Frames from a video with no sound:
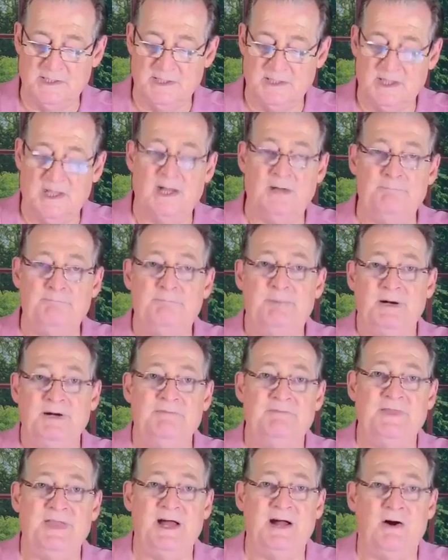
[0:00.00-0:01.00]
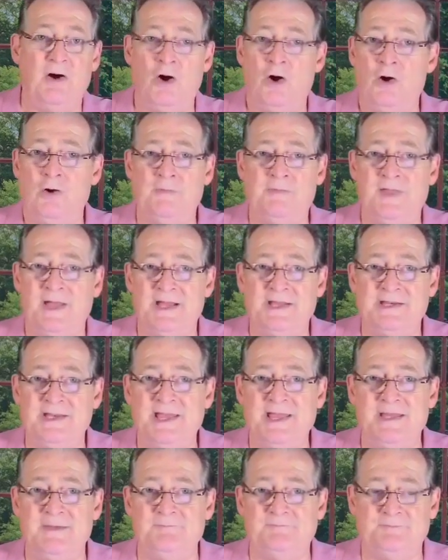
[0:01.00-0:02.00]
above the, all thy
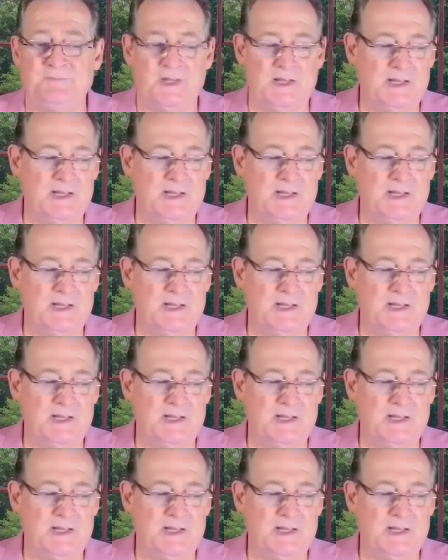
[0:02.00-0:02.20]
name.